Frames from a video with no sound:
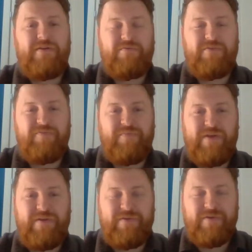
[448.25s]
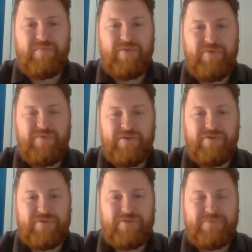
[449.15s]
would have been complying with the
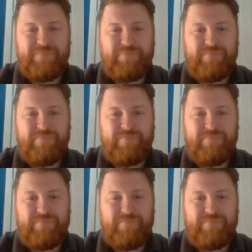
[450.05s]
clause.